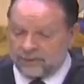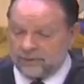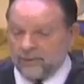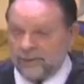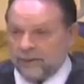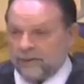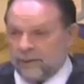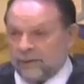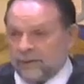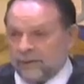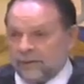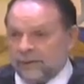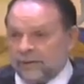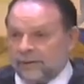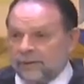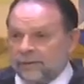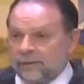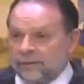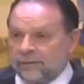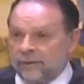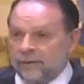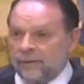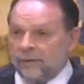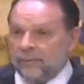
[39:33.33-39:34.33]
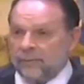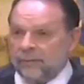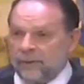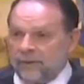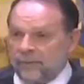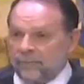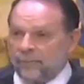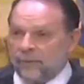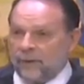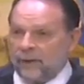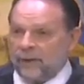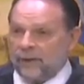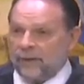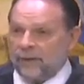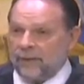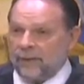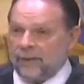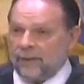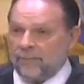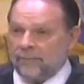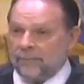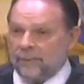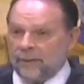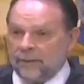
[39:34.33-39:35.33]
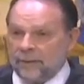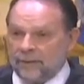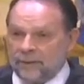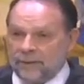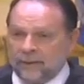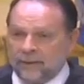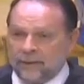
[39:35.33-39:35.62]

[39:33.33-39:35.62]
see you get hurt. Be a friend to them.